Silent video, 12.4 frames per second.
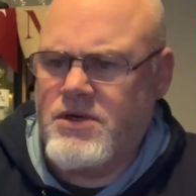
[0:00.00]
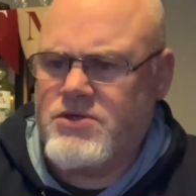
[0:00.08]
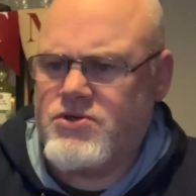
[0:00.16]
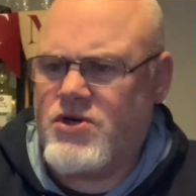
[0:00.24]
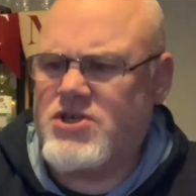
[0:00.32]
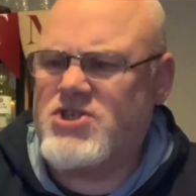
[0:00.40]

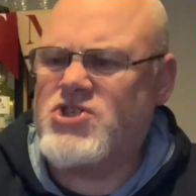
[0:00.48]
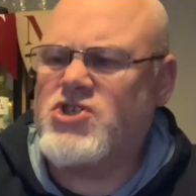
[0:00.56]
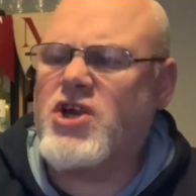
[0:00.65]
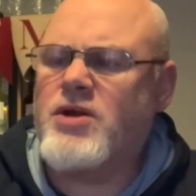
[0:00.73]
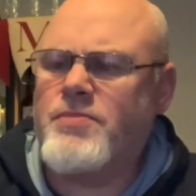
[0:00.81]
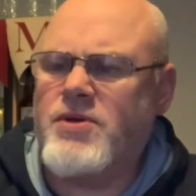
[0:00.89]
sort of
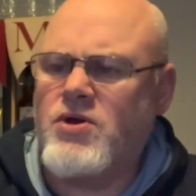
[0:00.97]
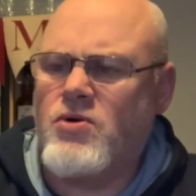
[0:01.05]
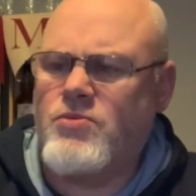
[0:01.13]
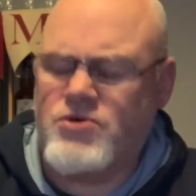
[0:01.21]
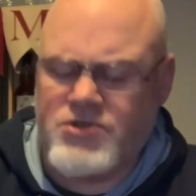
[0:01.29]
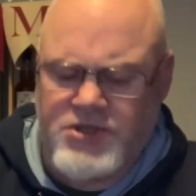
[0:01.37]
syrupy
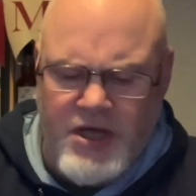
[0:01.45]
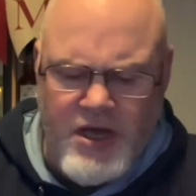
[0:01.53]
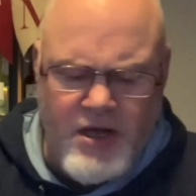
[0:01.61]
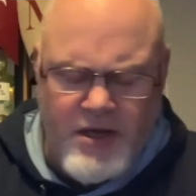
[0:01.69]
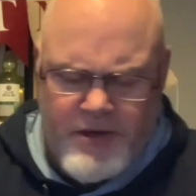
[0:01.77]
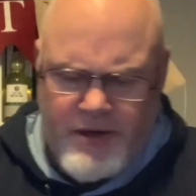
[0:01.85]
almost.
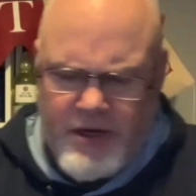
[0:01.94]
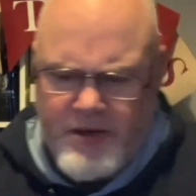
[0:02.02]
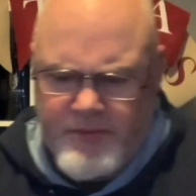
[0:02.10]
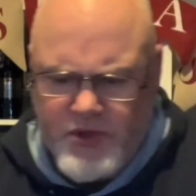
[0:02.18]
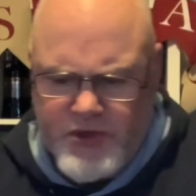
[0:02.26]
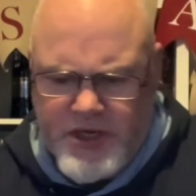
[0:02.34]
When
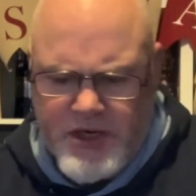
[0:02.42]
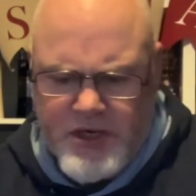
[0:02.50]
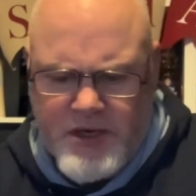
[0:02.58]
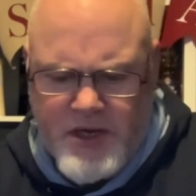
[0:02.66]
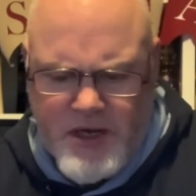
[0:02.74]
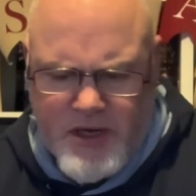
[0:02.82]
I'm
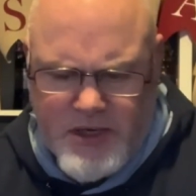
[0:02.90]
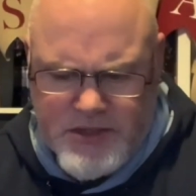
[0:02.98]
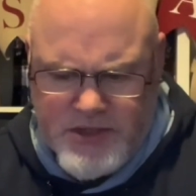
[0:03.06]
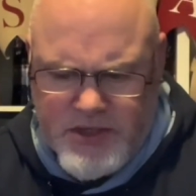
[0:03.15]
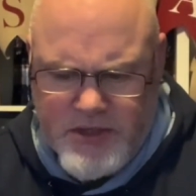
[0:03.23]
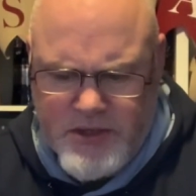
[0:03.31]
looking
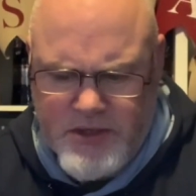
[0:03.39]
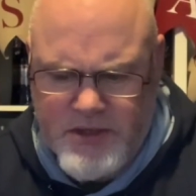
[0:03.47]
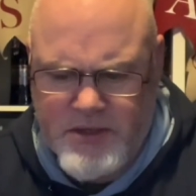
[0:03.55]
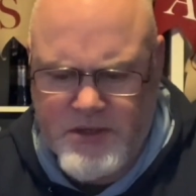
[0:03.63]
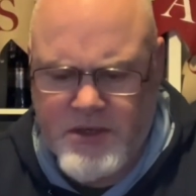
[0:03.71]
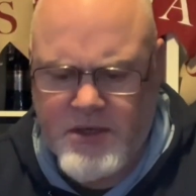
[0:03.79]
at
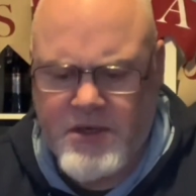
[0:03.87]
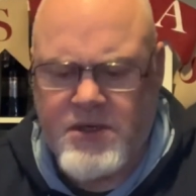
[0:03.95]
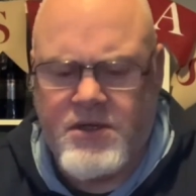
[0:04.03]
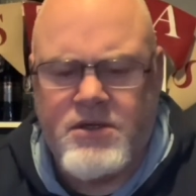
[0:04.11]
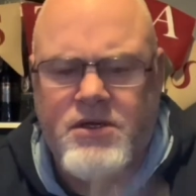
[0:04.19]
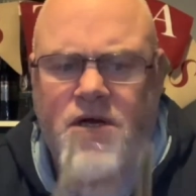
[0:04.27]

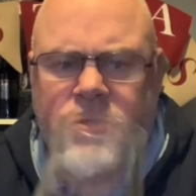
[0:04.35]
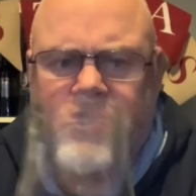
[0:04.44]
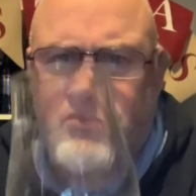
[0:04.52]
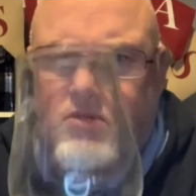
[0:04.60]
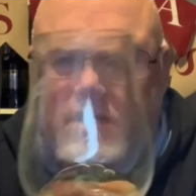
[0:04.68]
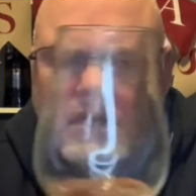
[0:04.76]
the actual
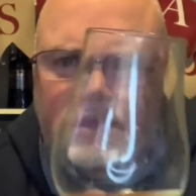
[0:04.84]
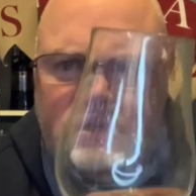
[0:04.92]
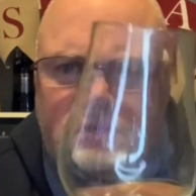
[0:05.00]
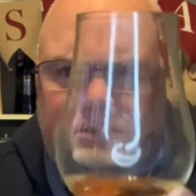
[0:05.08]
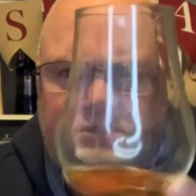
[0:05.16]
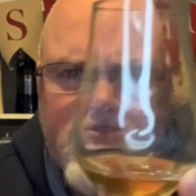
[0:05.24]

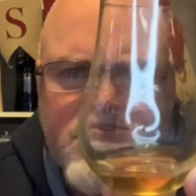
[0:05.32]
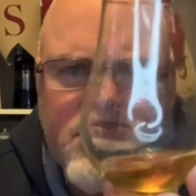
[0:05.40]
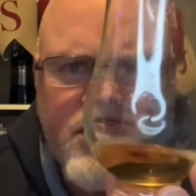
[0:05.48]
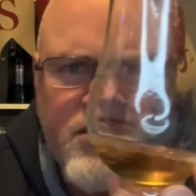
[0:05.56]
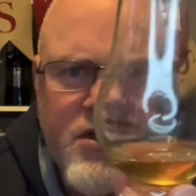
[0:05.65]
colours, you